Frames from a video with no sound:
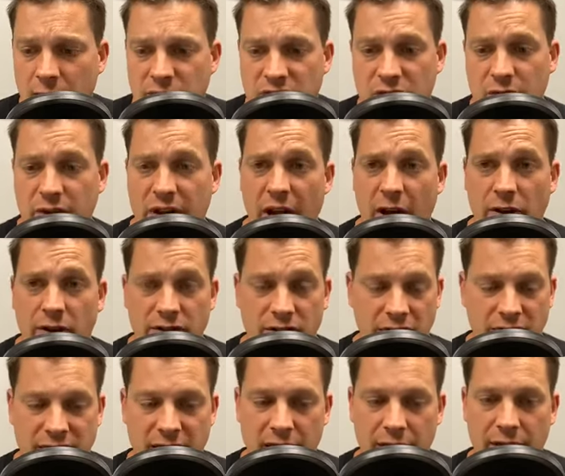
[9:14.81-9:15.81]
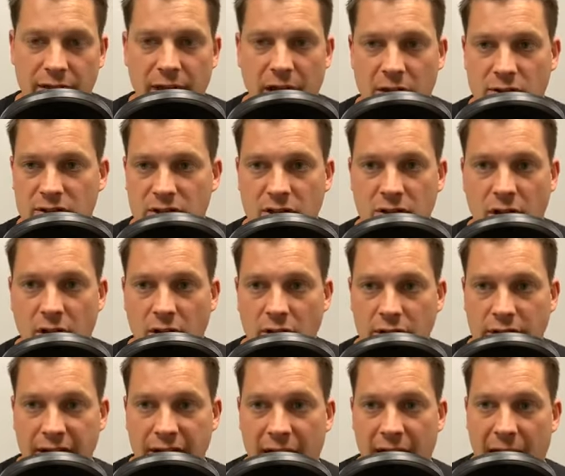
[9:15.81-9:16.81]
So now there's a $10,000
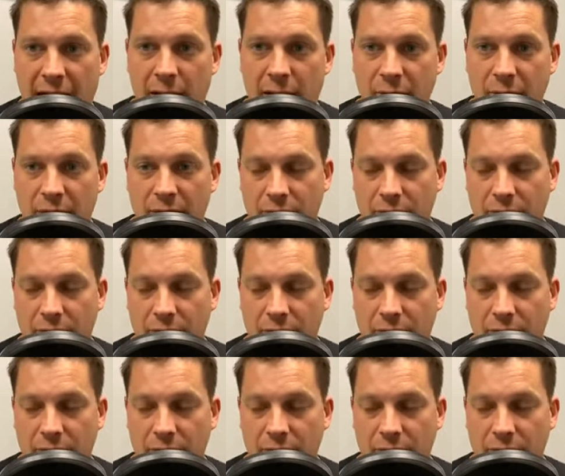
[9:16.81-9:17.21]
gap